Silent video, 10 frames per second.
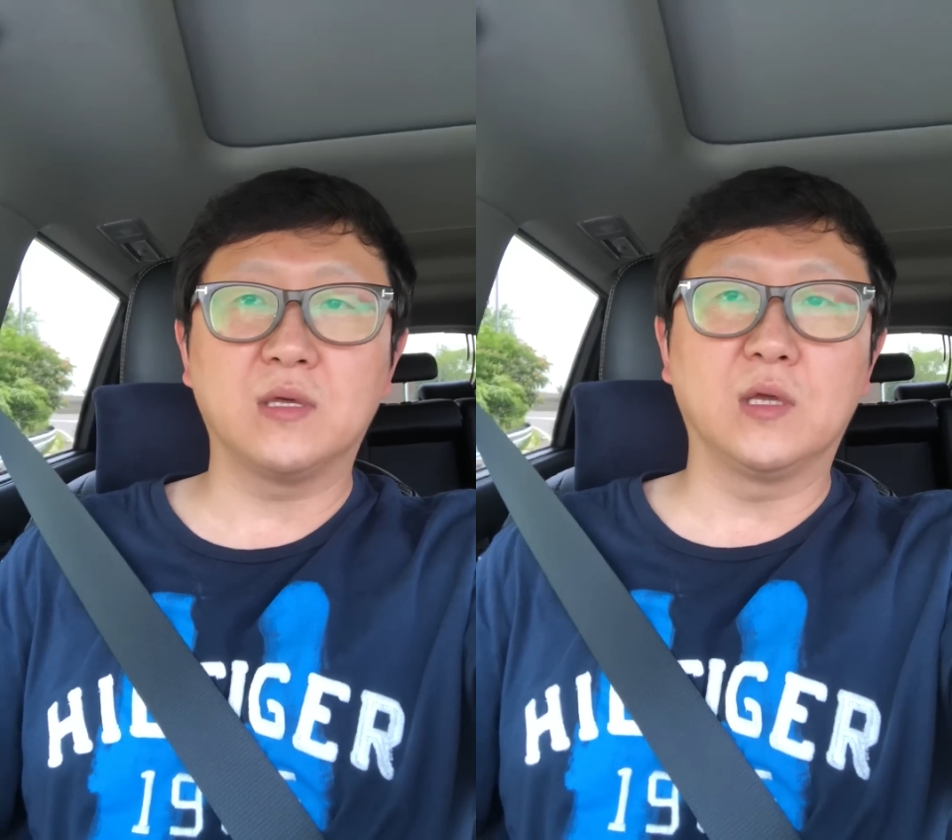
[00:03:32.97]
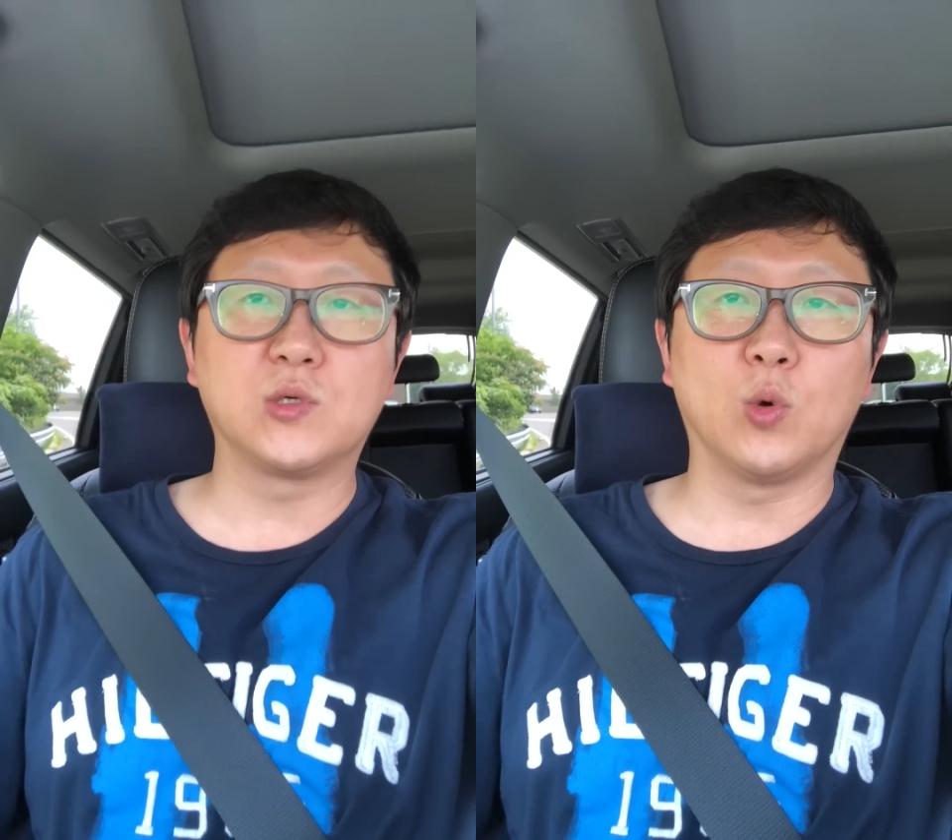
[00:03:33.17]

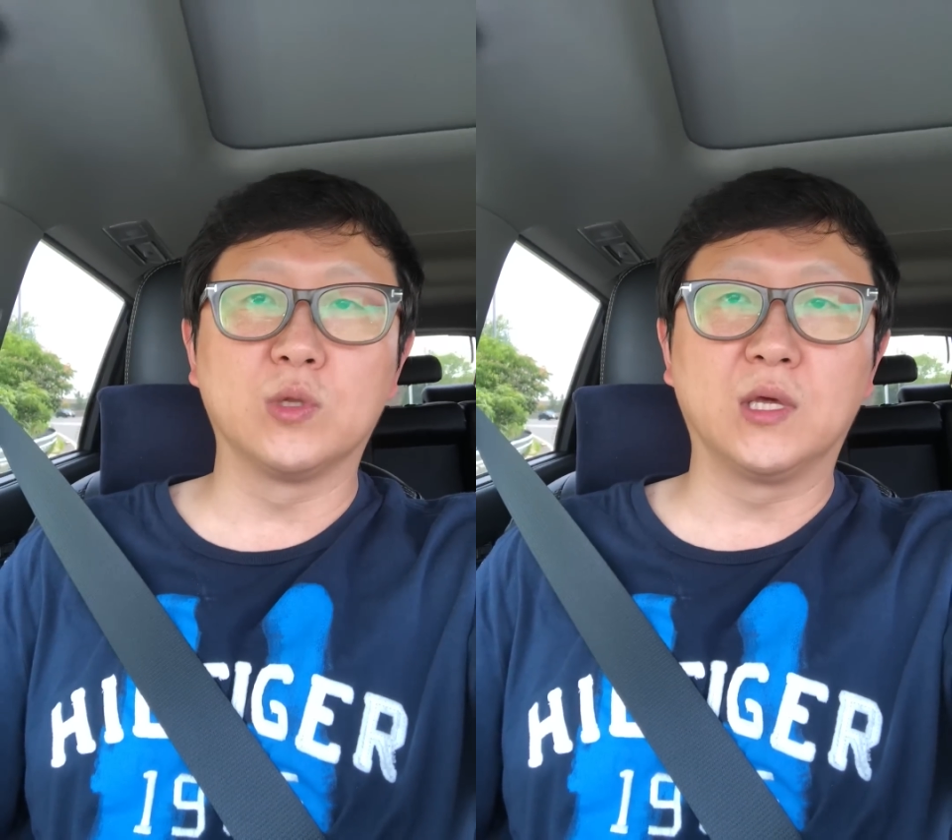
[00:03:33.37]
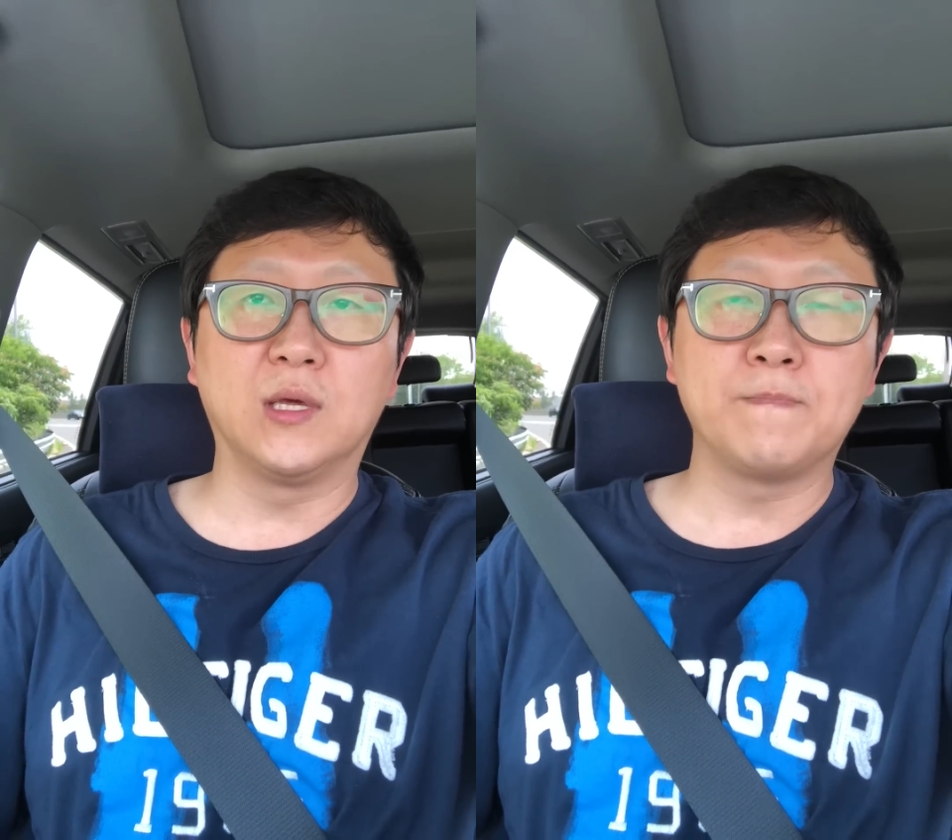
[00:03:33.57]
It's
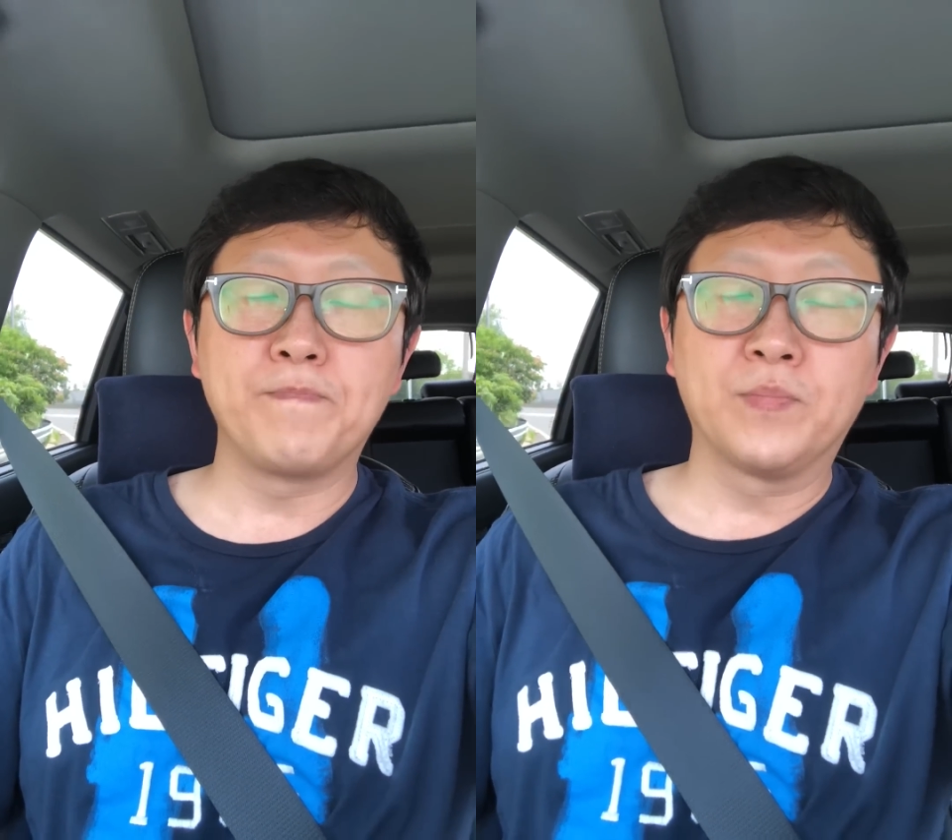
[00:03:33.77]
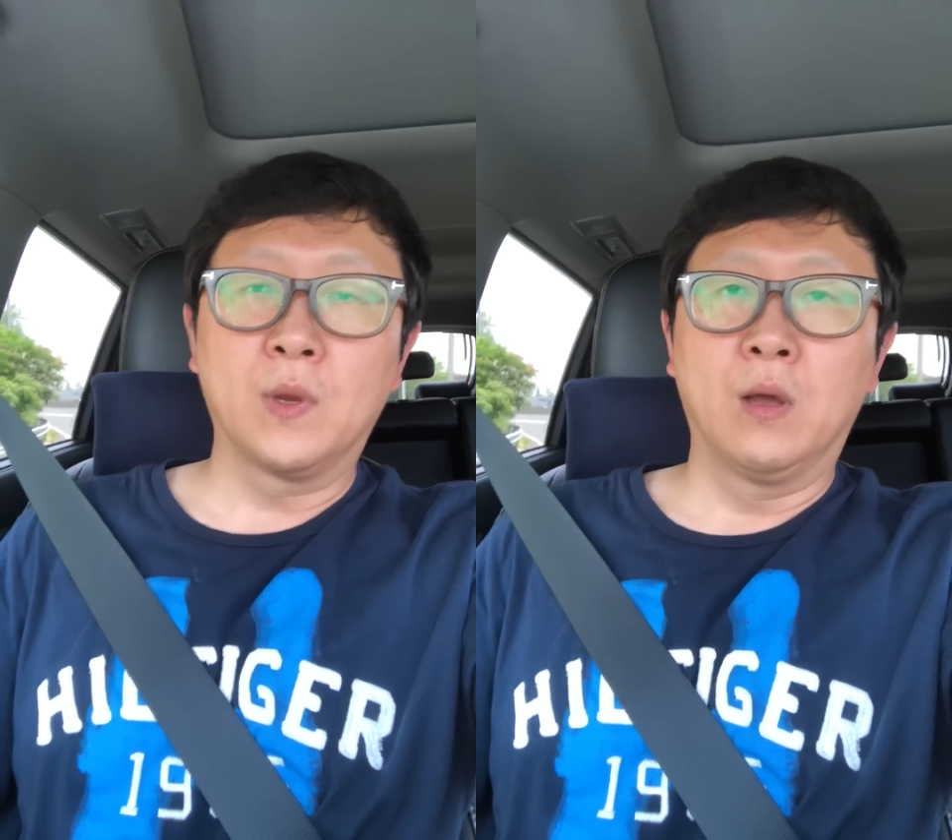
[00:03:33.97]
only
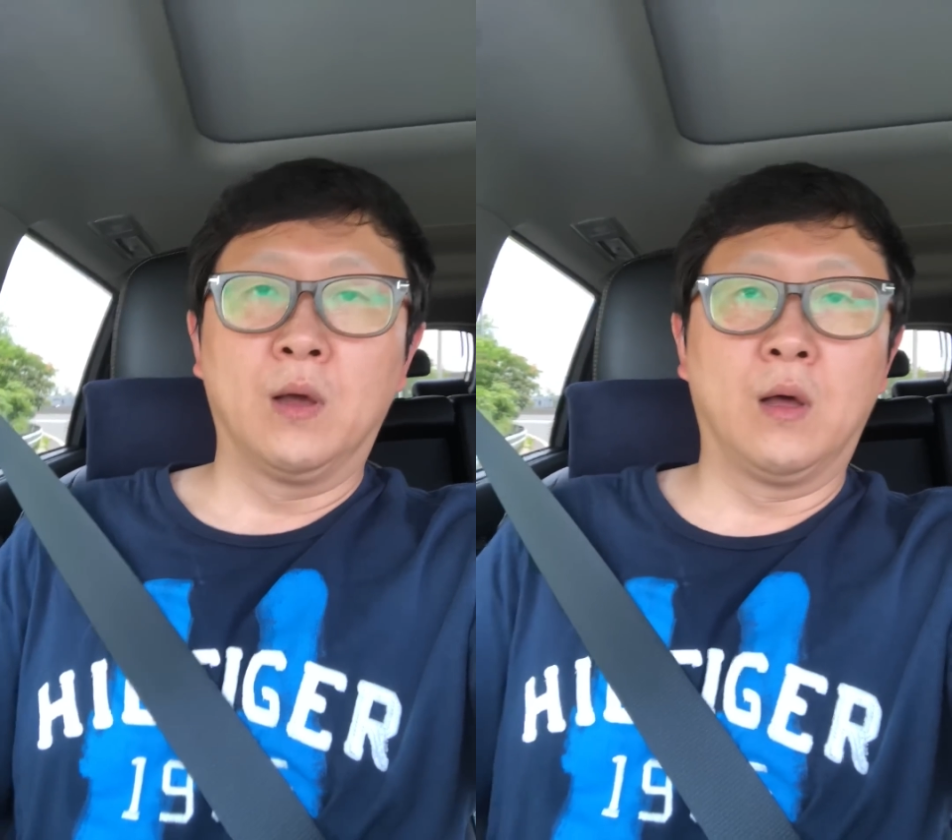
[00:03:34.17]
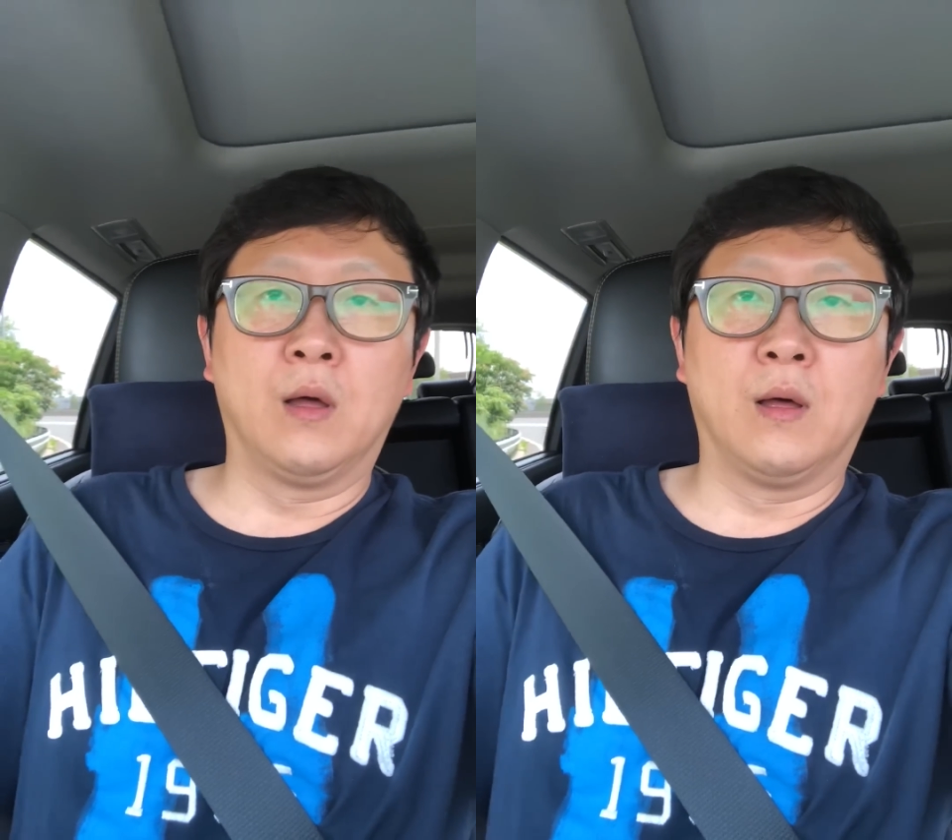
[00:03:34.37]

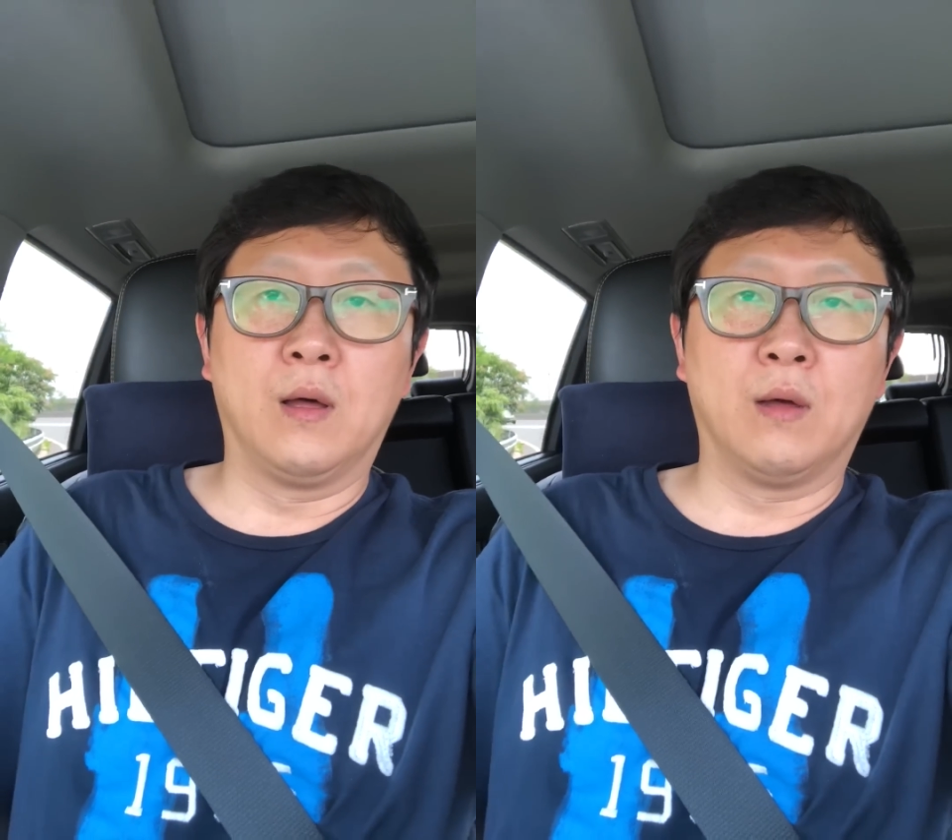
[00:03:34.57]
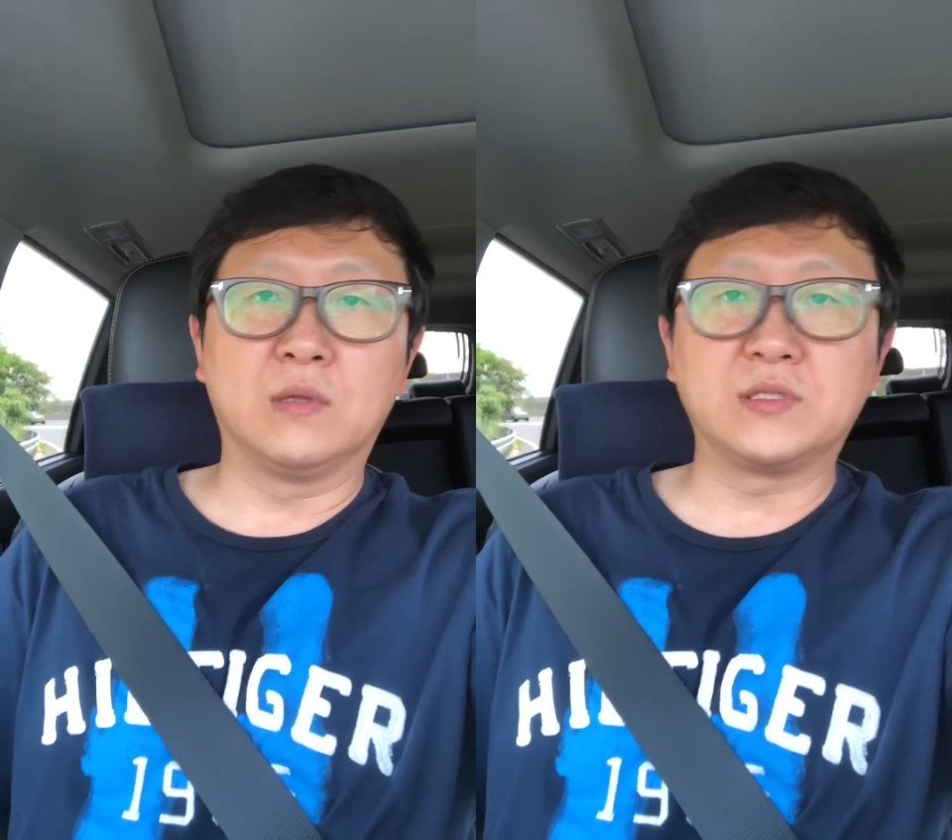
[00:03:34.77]

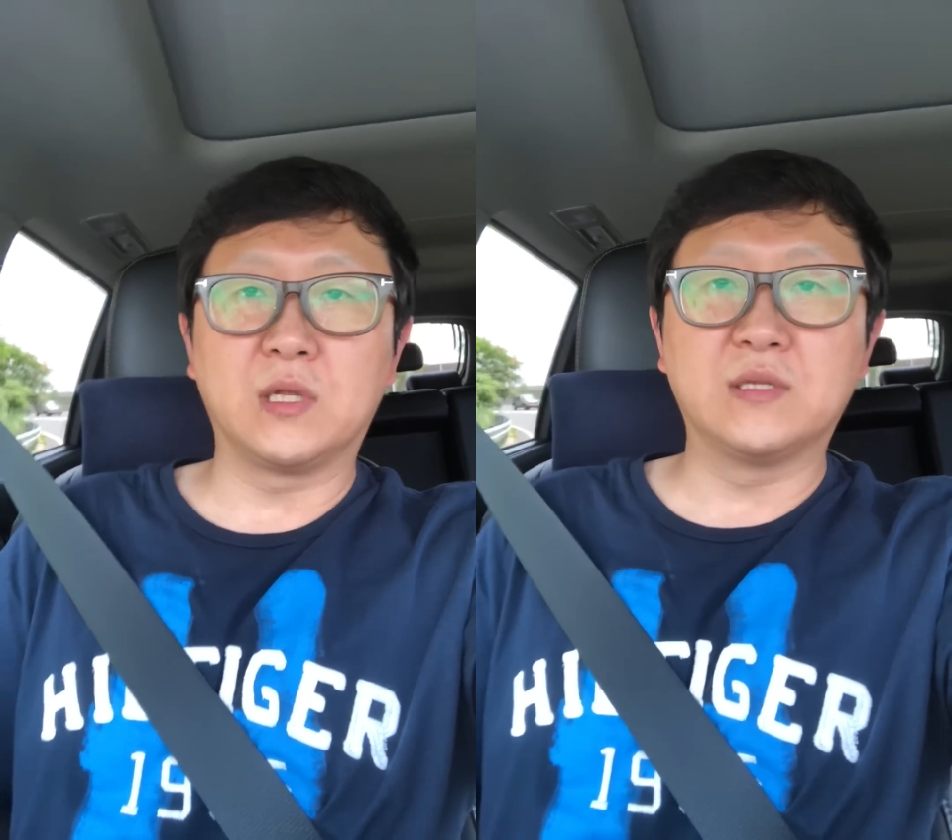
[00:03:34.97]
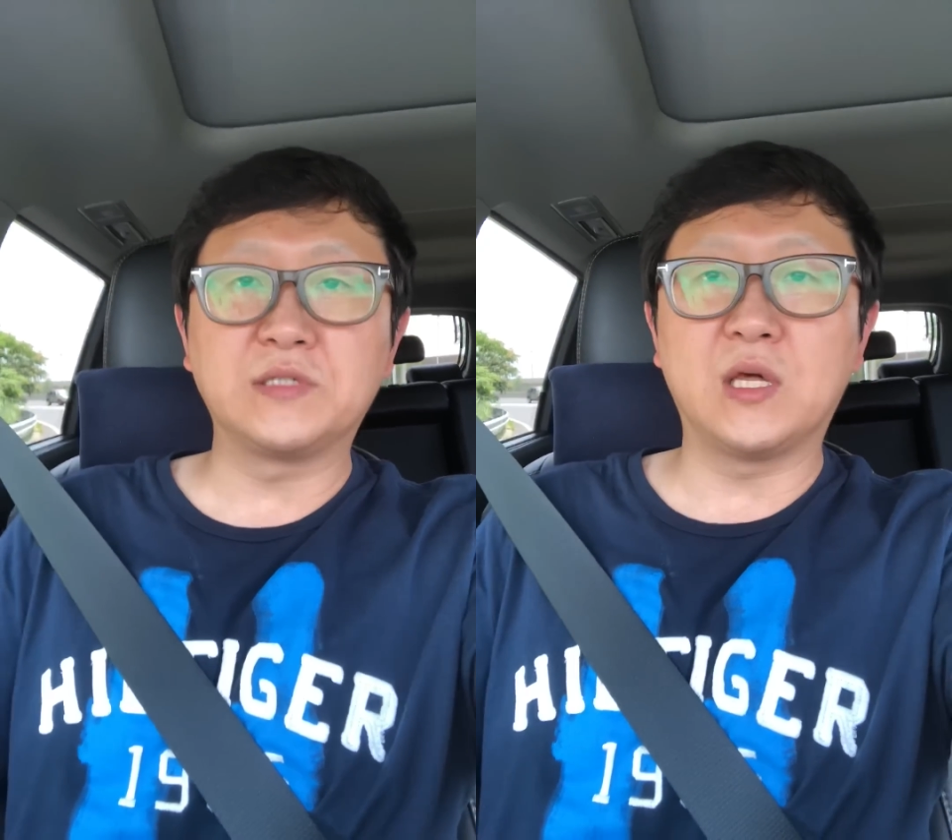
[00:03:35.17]
let's